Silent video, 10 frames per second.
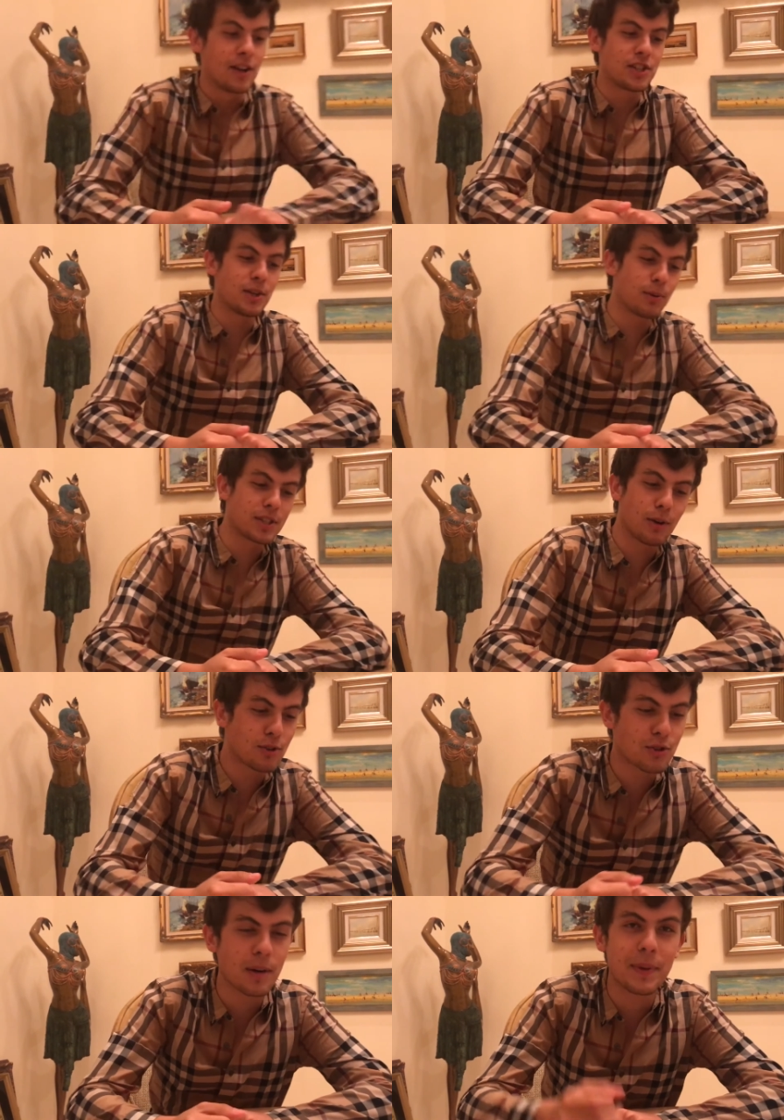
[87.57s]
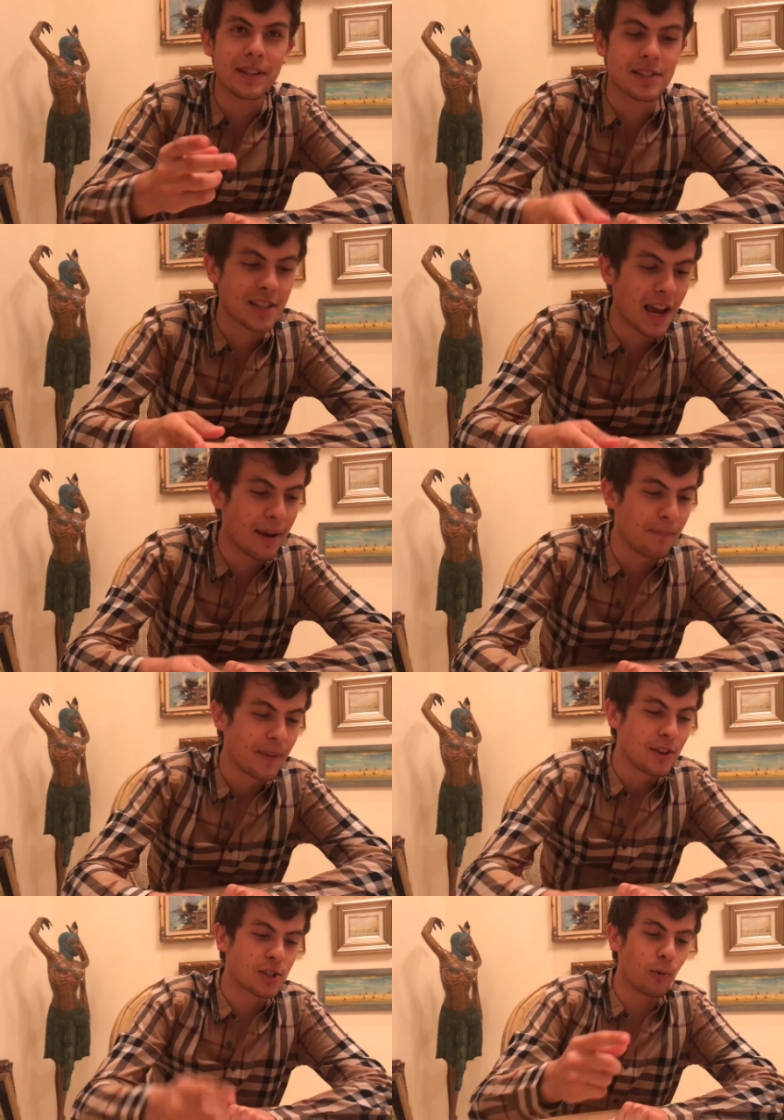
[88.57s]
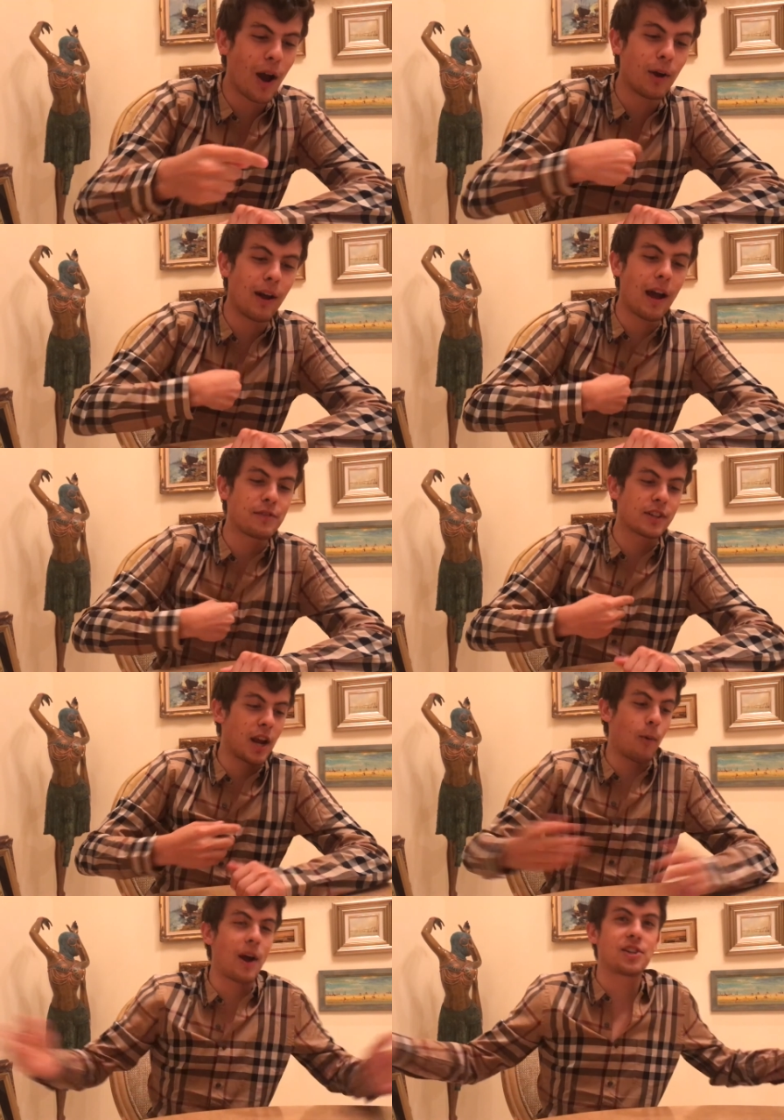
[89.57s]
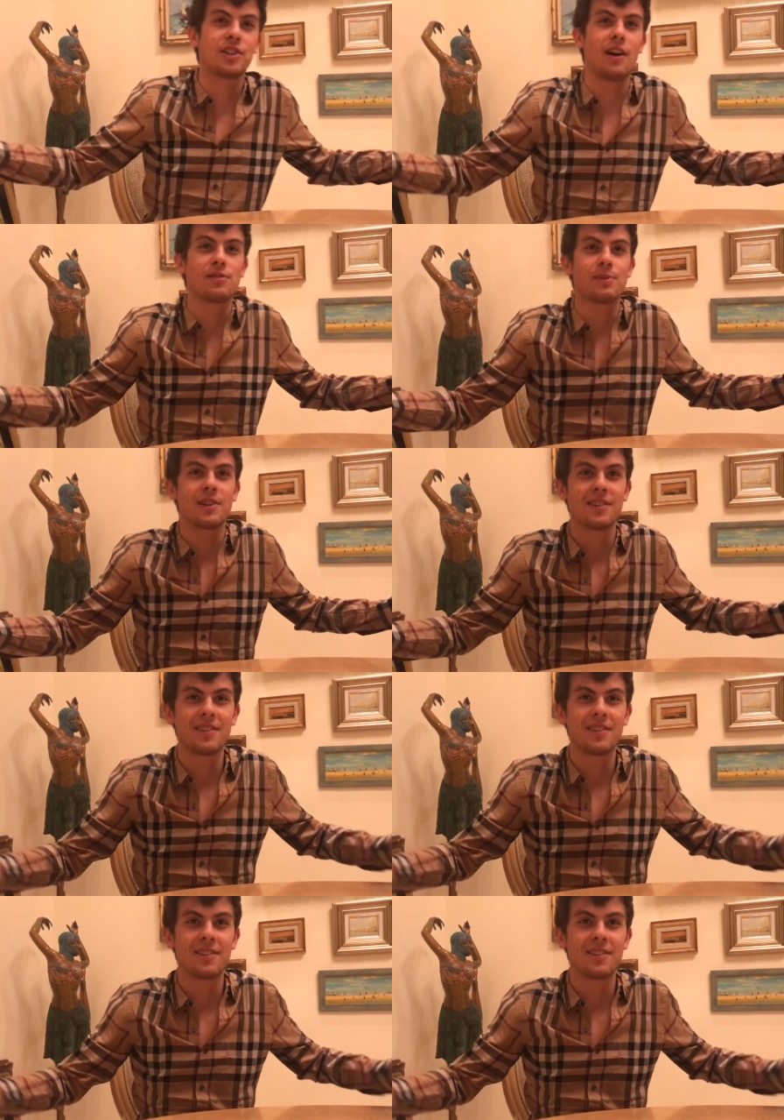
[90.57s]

She will still treat me the same. So why do I have to care why she loves me?